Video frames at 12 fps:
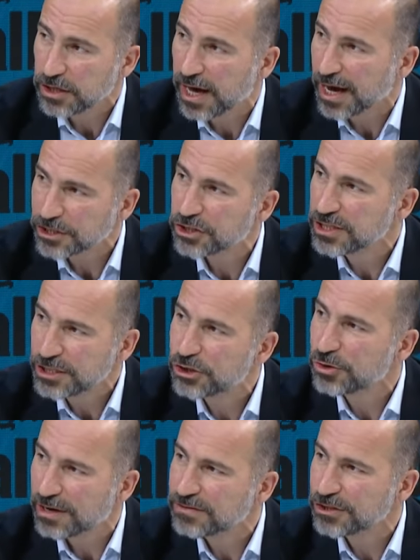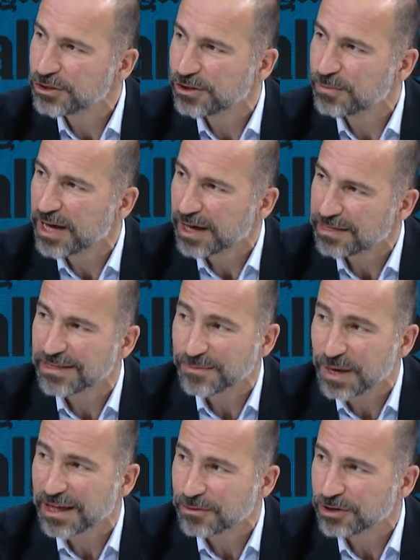actually do have to do the math, and the
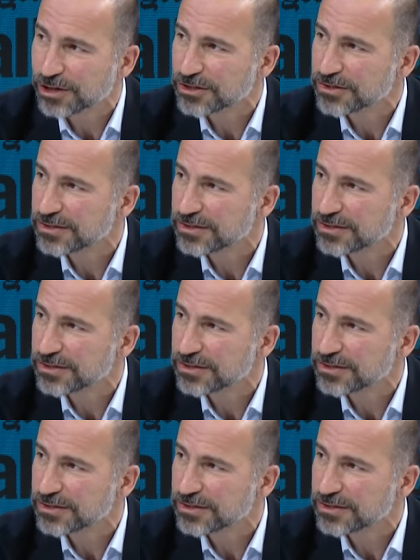math works.